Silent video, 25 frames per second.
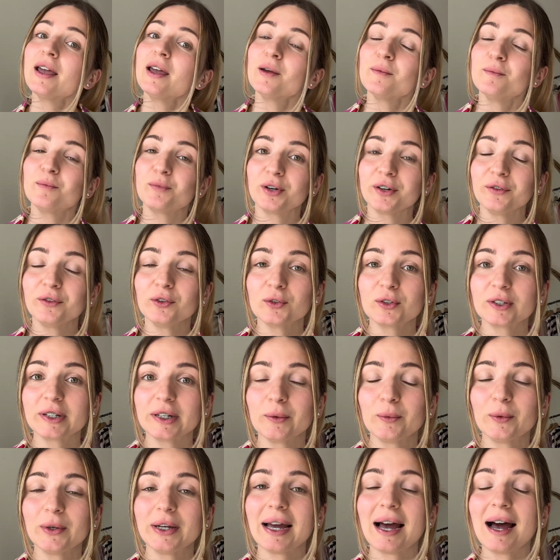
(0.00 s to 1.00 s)
Previously
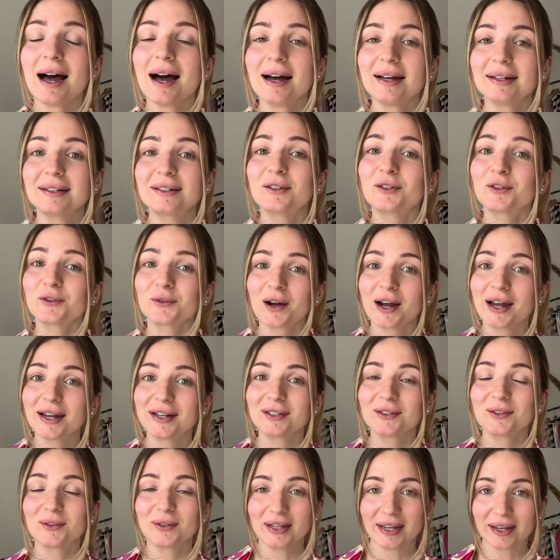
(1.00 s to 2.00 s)
we had tried
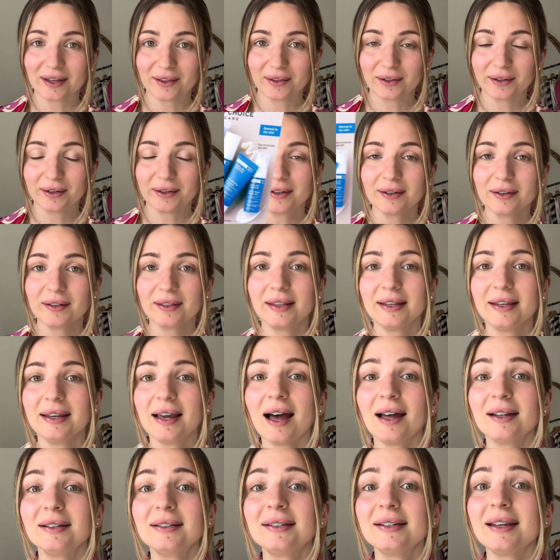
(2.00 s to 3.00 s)
together the
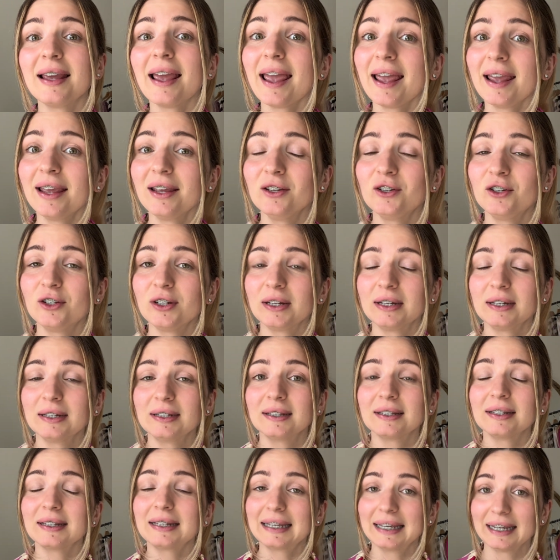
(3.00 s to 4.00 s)
anti-aging
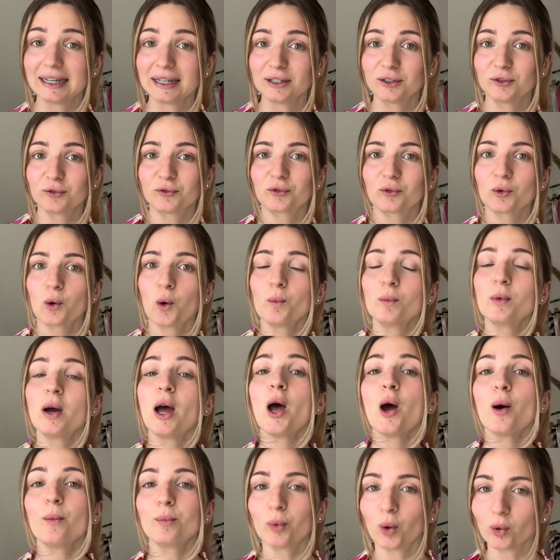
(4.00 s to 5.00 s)
kit from
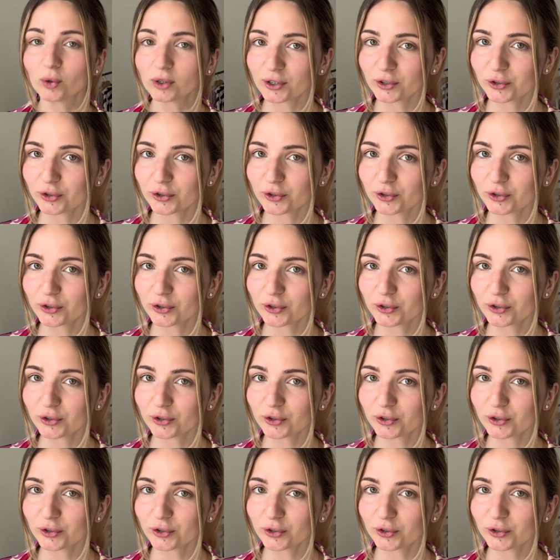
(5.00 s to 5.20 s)
Paula's